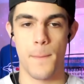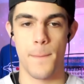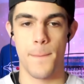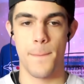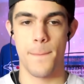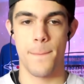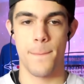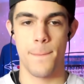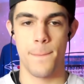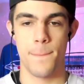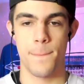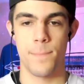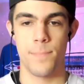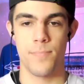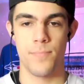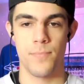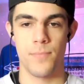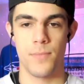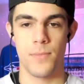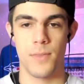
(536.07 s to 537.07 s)

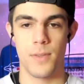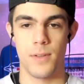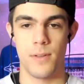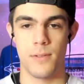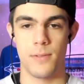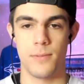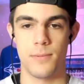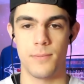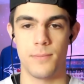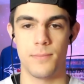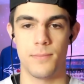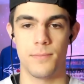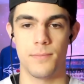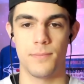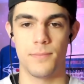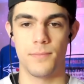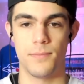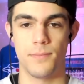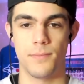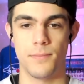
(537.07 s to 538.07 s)

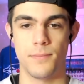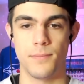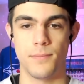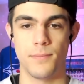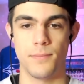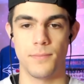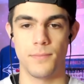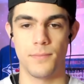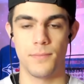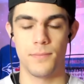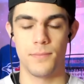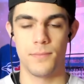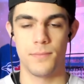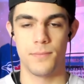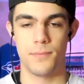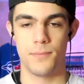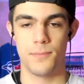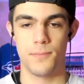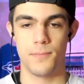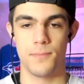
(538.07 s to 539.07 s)

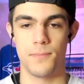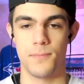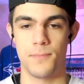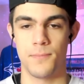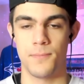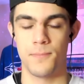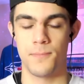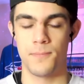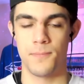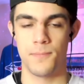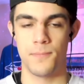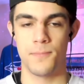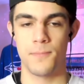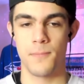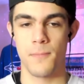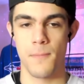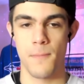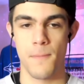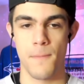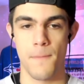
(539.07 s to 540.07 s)

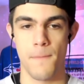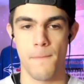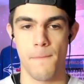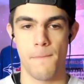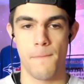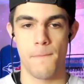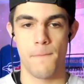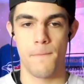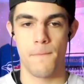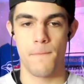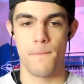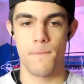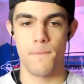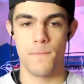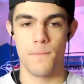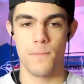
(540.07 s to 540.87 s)
(silent)